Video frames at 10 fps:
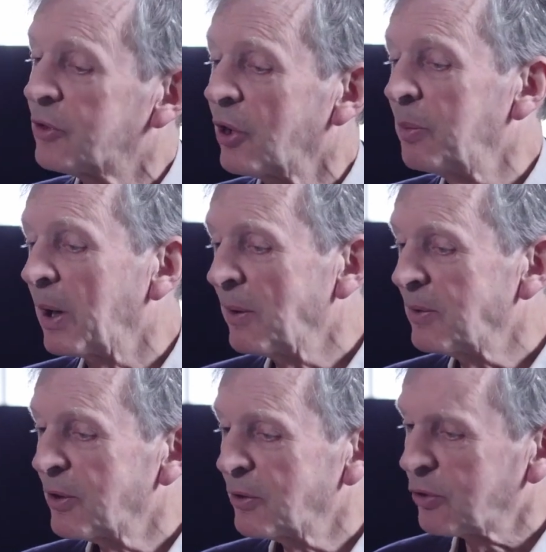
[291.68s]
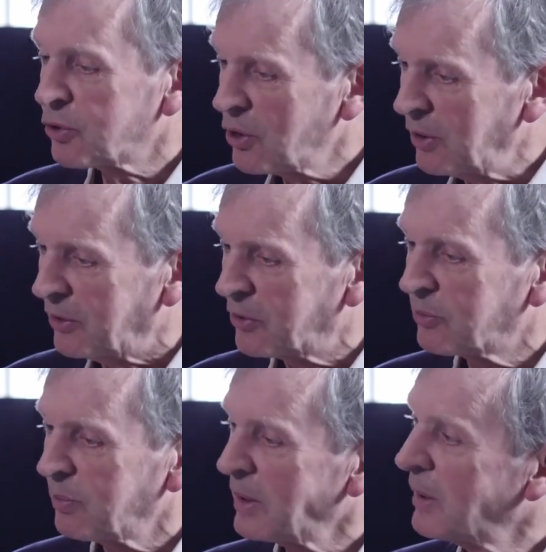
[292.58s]
So whenever there's a
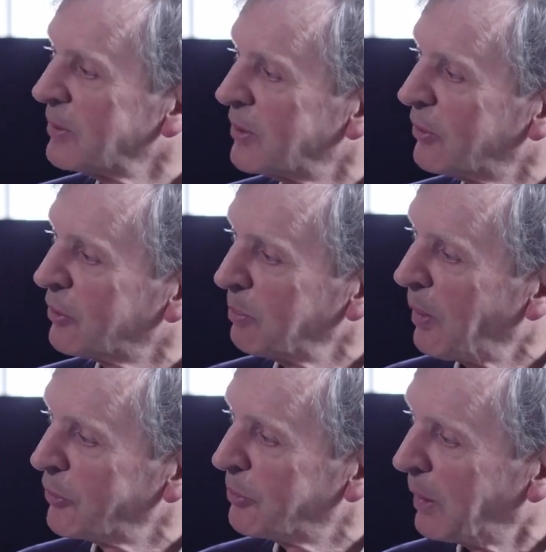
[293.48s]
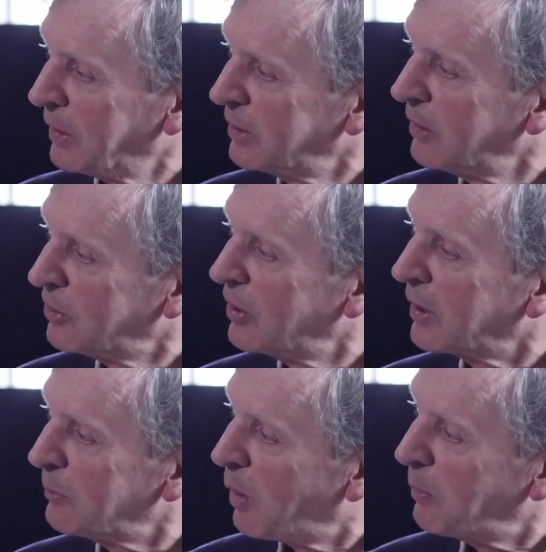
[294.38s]
choice, whenever there's a possibility of
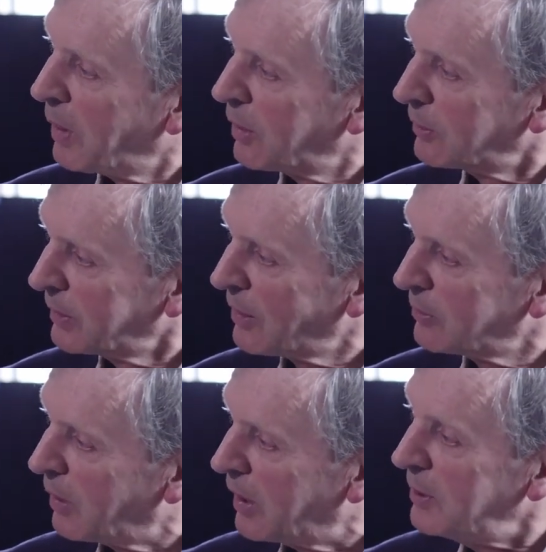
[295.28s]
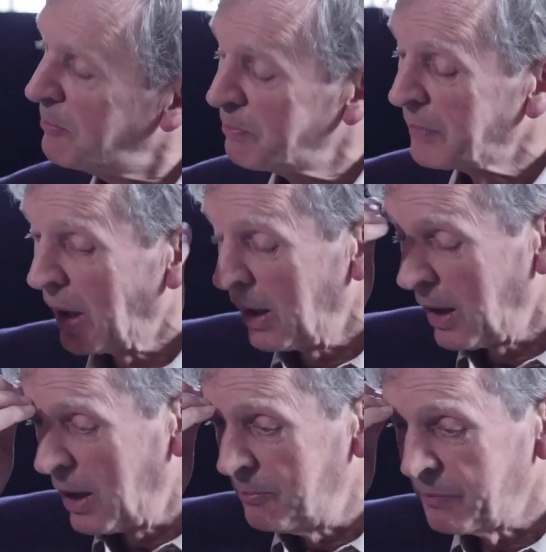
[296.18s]
doing it one way or another way,
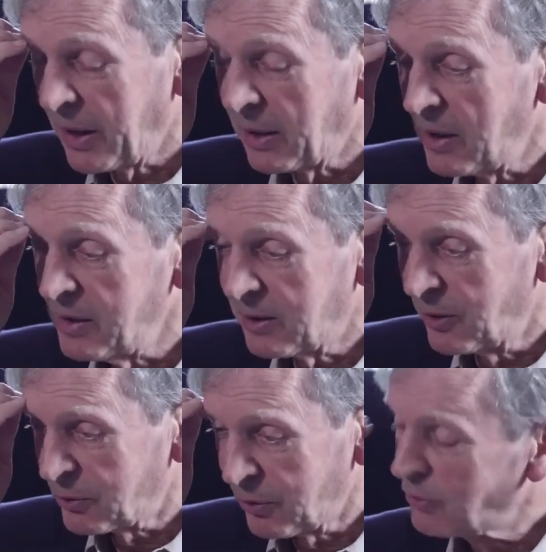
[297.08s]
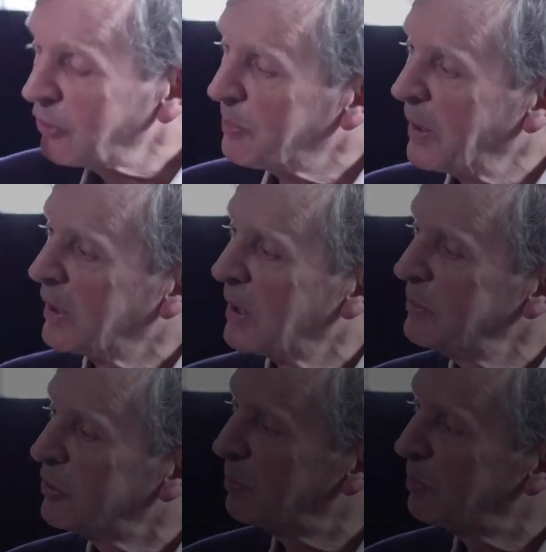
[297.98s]
then I think consciousness may come